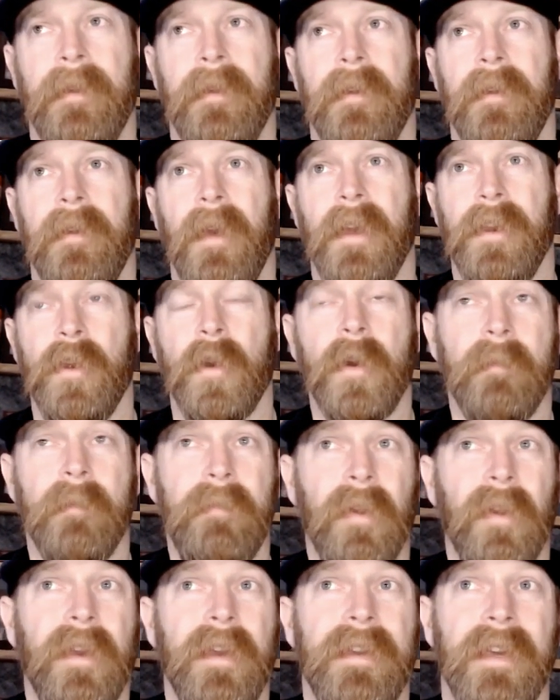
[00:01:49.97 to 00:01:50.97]
And your
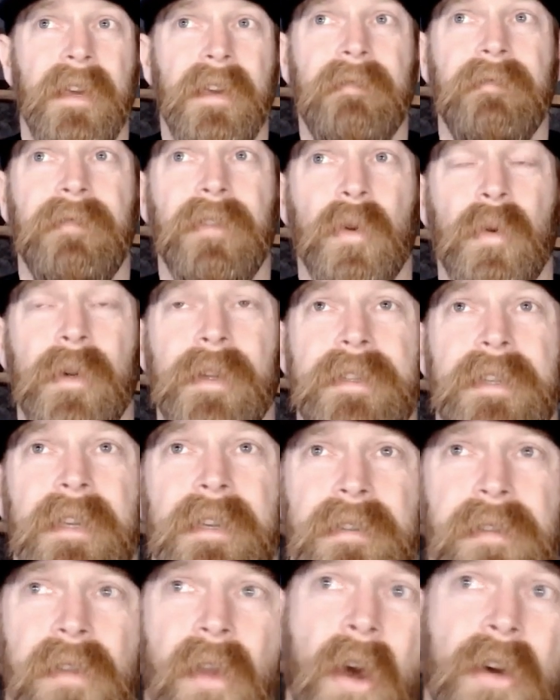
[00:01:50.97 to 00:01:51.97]
ability to influence
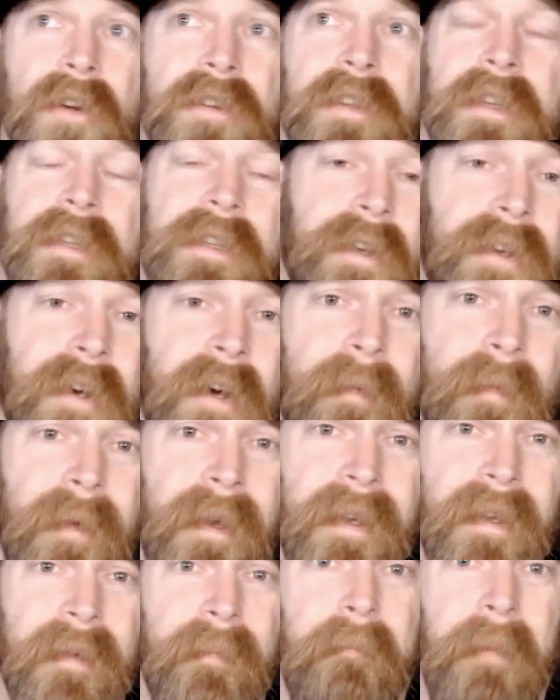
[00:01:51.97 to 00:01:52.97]
is largely
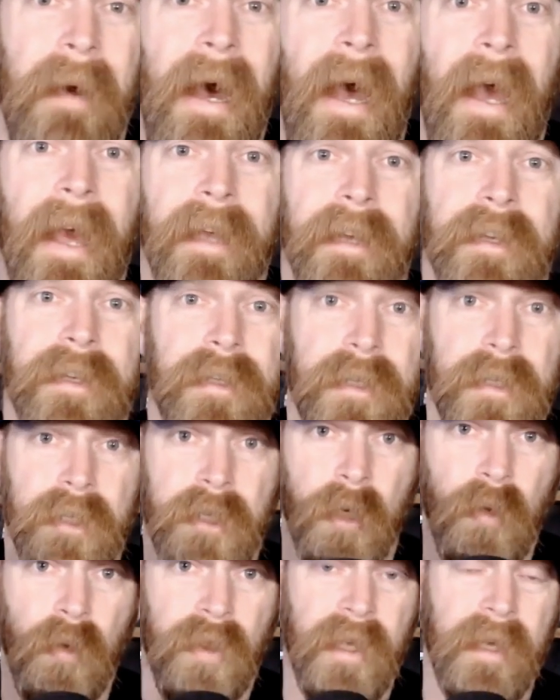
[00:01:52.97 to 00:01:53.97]
determined by
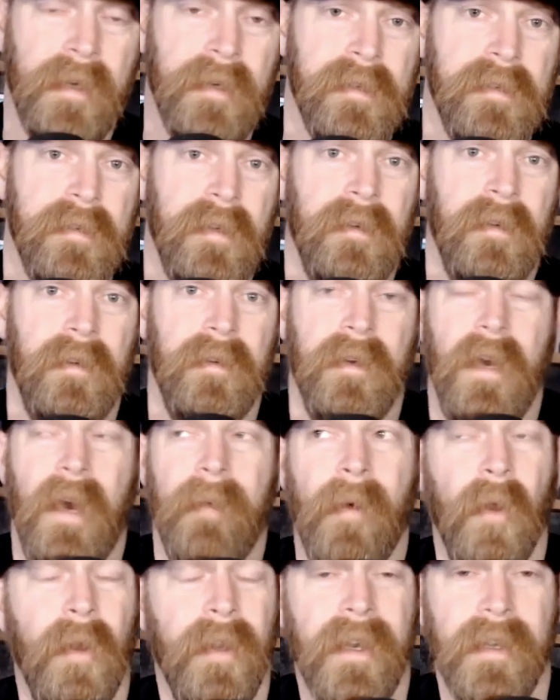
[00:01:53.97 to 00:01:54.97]
two things. Uh,
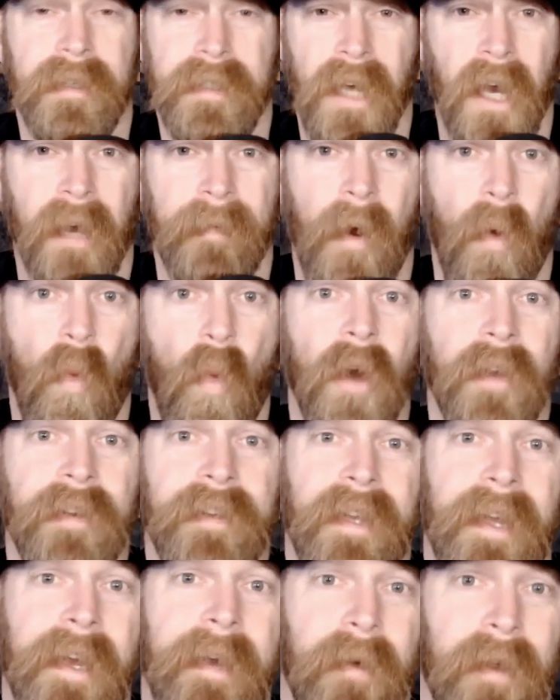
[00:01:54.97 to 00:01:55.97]
I'm only going to talk about one
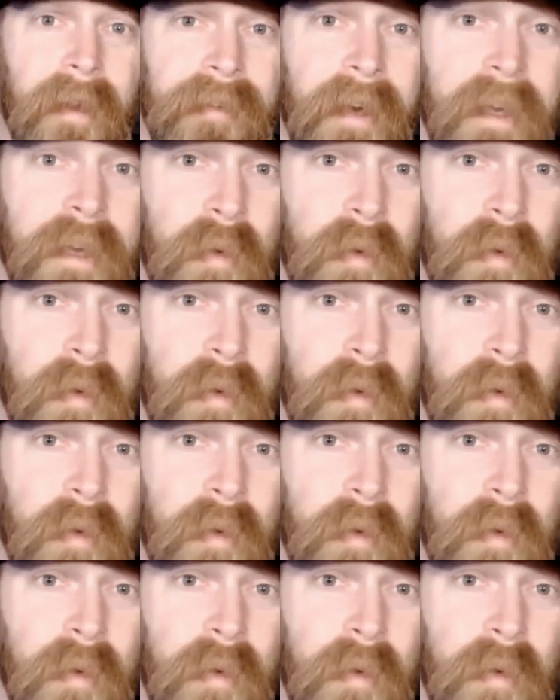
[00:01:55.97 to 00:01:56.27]
today, but I'll tell you